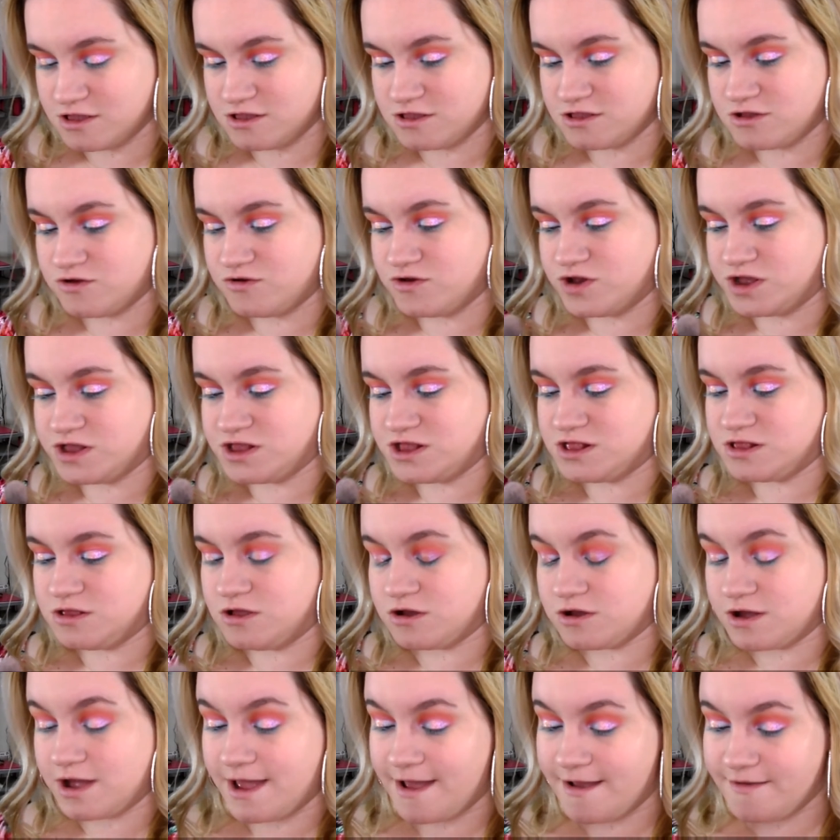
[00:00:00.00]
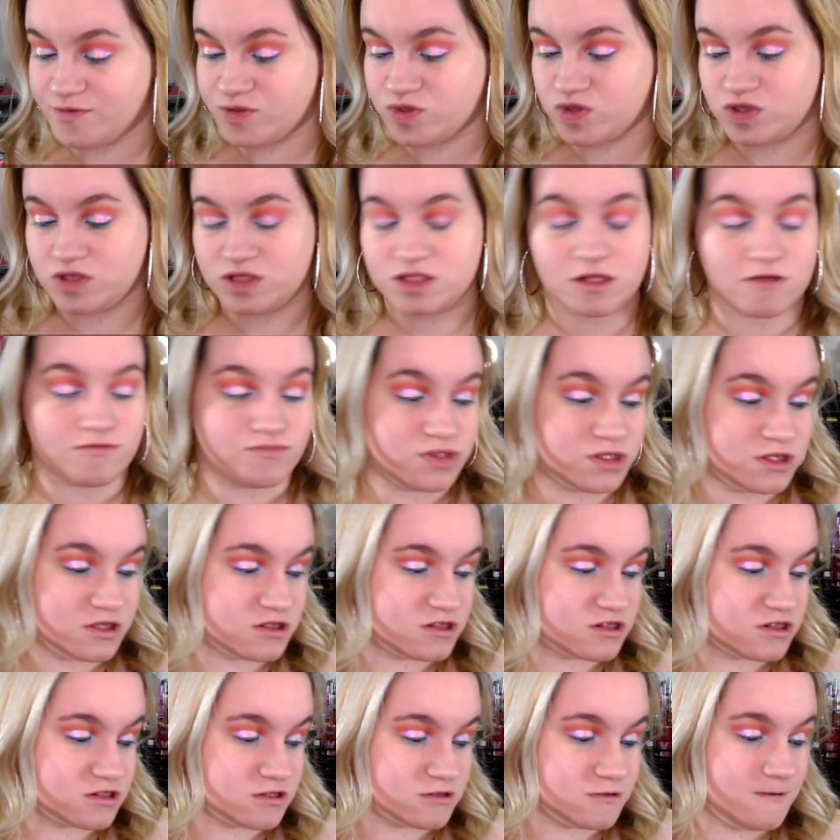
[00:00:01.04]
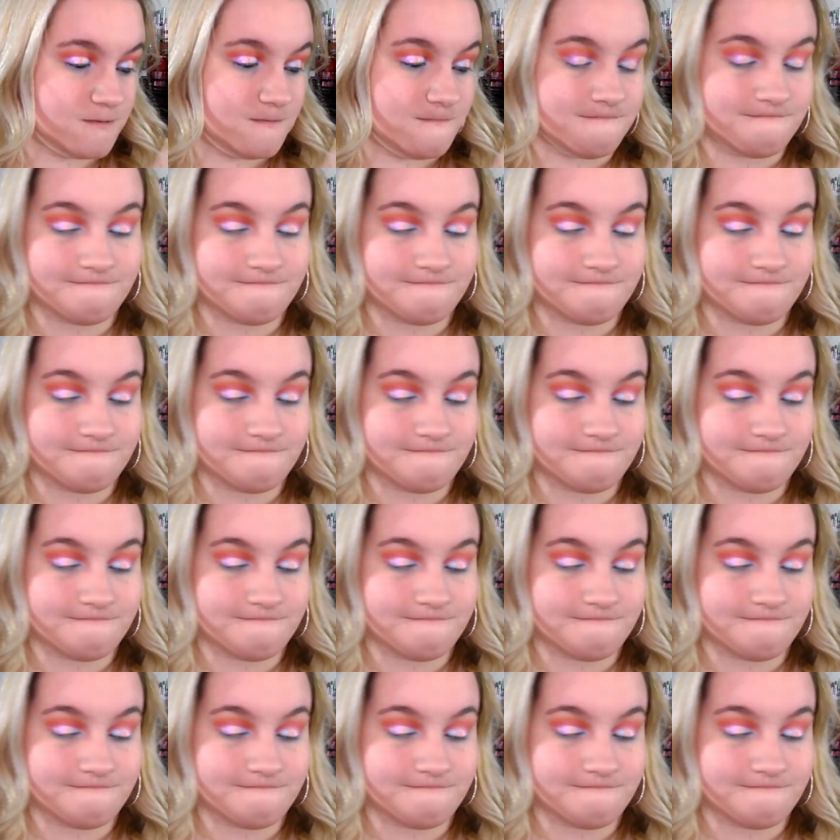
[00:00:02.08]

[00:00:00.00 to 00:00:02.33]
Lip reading: This is a crazy look. I absolutely love this.